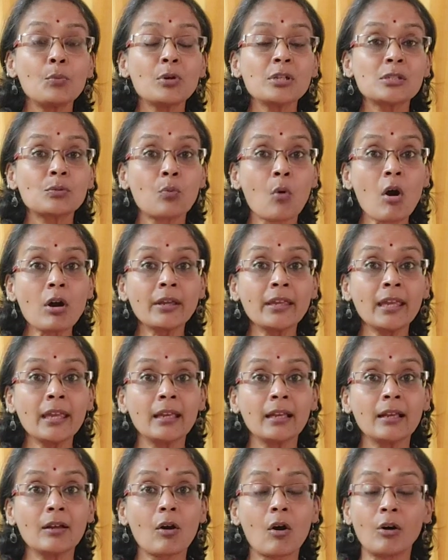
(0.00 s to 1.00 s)
was
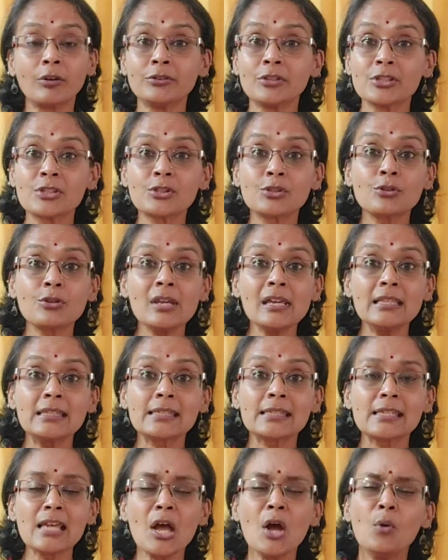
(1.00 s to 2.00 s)
walking on the
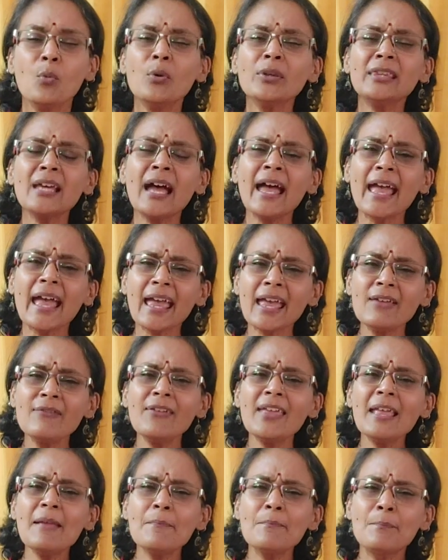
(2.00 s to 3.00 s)
streets with a
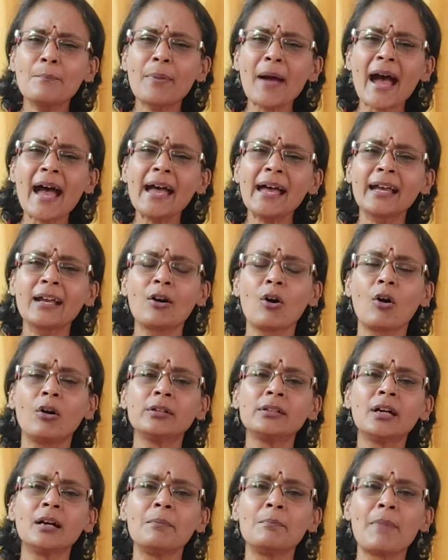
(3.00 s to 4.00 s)
heavy bag
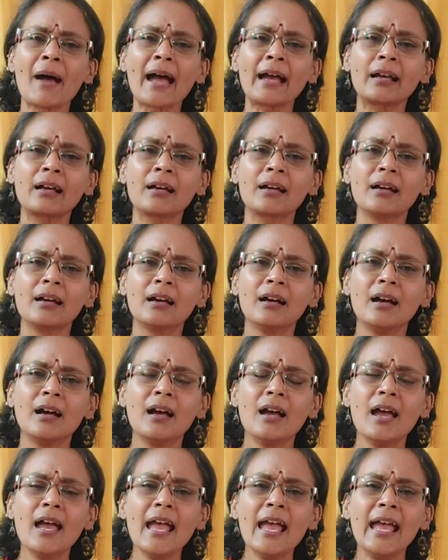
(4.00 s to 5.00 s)
on her back.
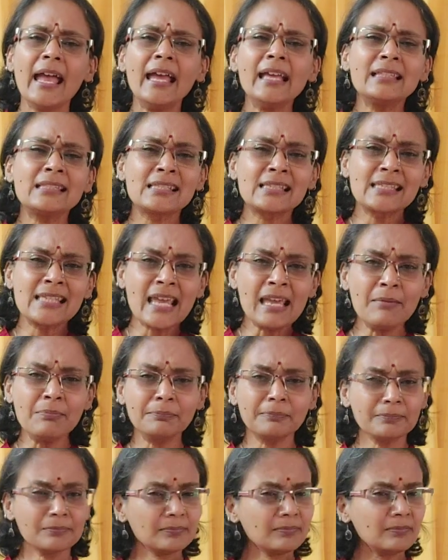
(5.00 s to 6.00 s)
It
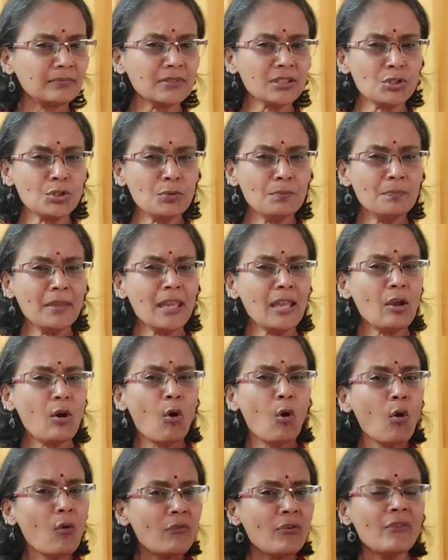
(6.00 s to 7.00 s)
seemed to be
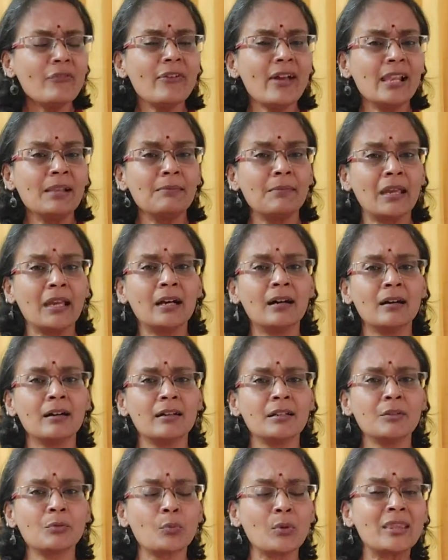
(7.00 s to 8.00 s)
overwhelming
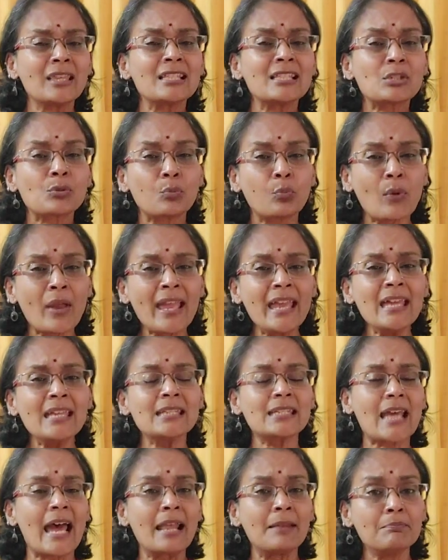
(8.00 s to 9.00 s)
her with its
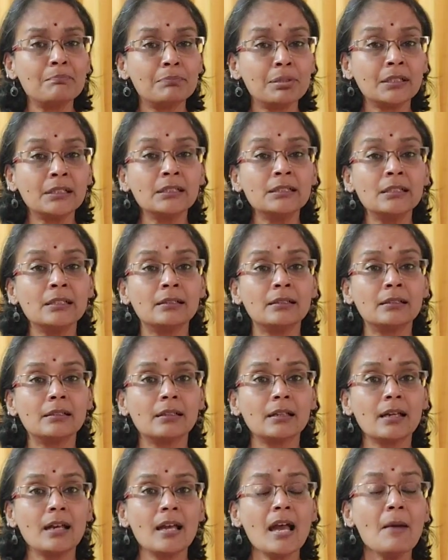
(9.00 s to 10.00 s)
weight and burden.
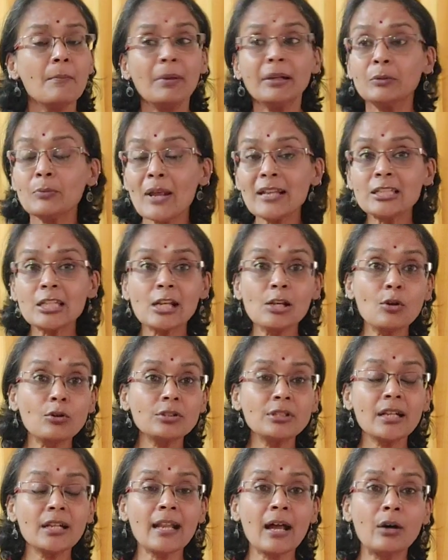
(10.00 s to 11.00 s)
But when she
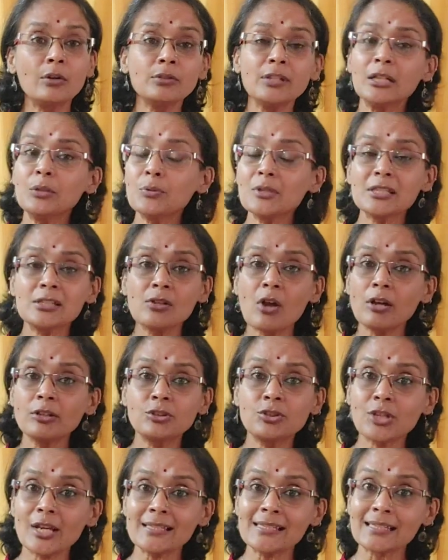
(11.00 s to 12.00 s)
looked around, it was
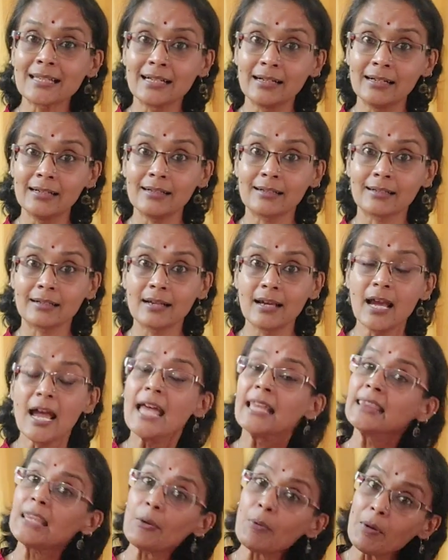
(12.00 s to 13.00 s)
not just her.
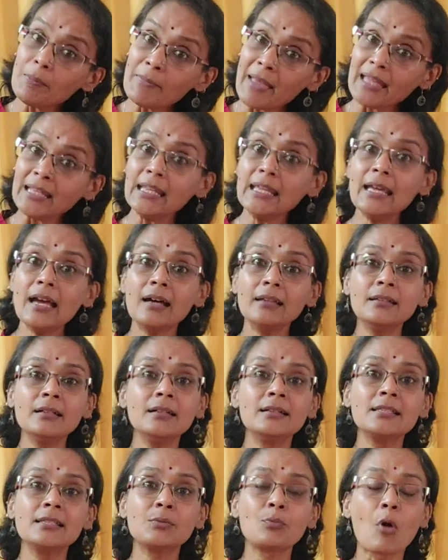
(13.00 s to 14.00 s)
There were many
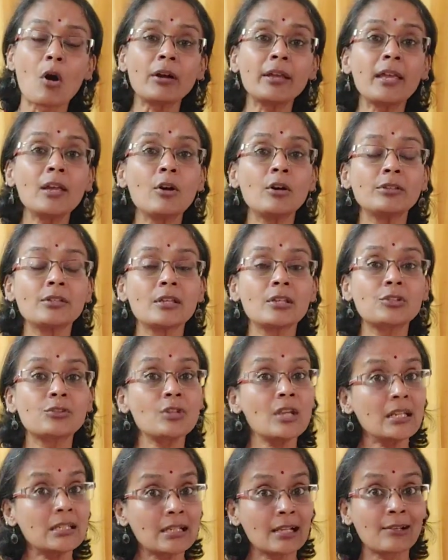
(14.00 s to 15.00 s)
others walking on the
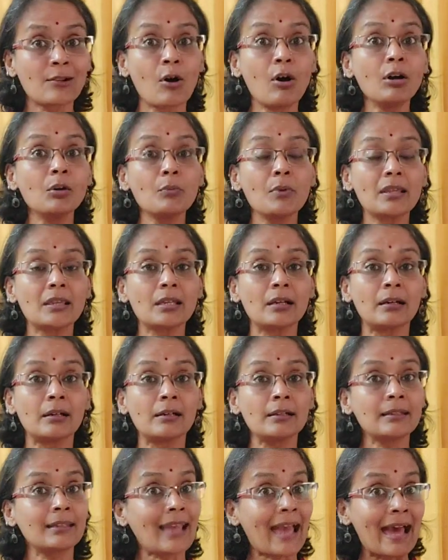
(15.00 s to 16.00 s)
street along with
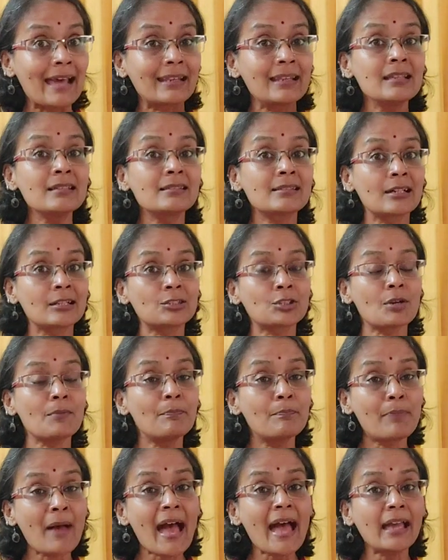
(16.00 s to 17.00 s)
her carrying such a
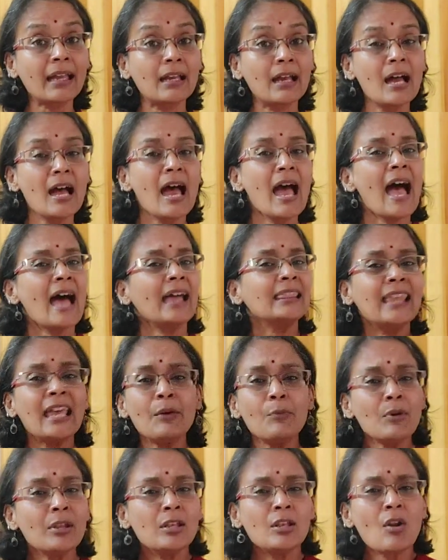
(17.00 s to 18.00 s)
bag. And they
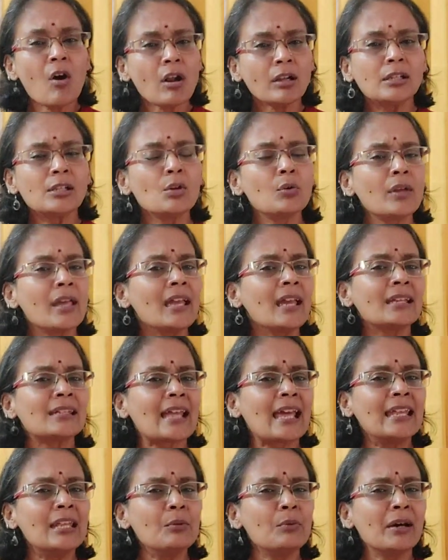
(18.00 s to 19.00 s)
were not looking at
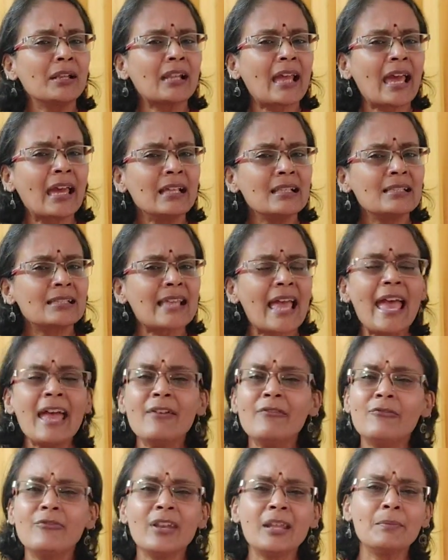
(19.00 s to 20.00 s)
anyone else.
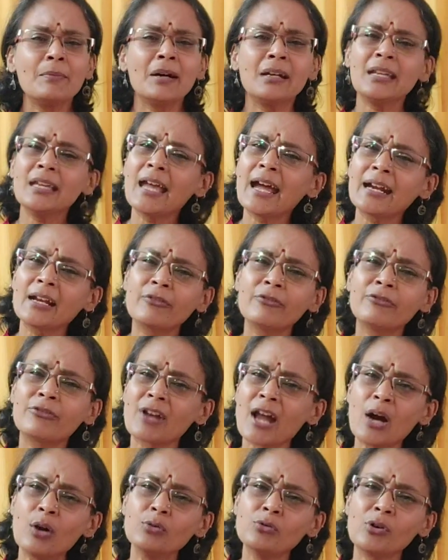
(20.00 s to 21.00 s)
Everybody had a
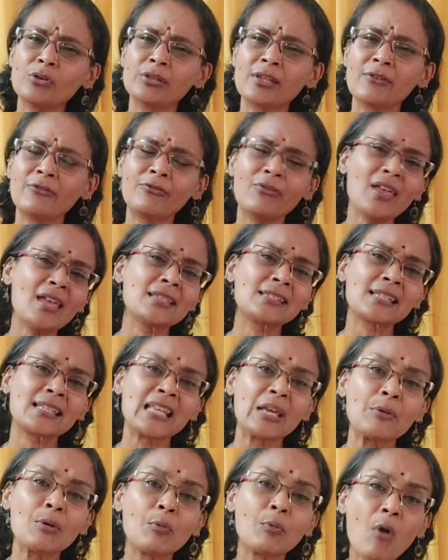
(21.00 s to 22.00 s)
frown on their face and
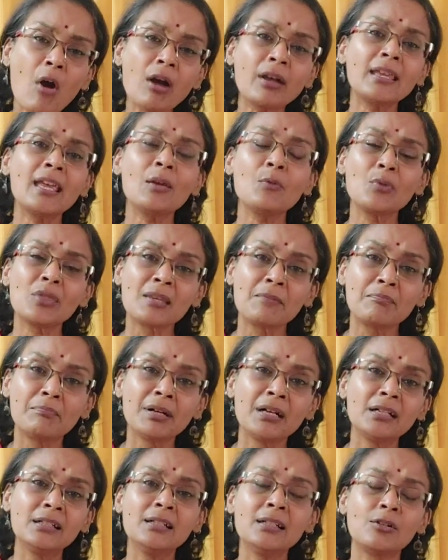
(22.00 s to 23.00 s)
they were walking with the
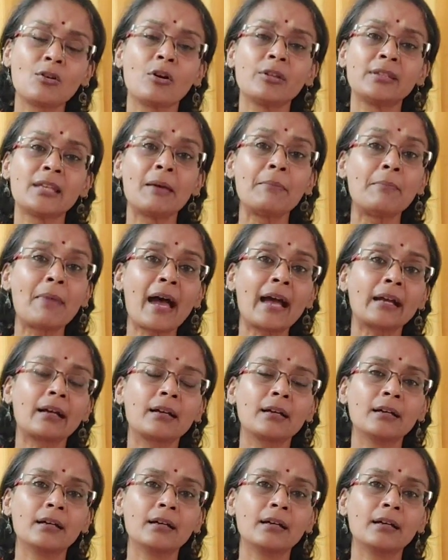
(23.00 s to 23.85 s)
burden on their back.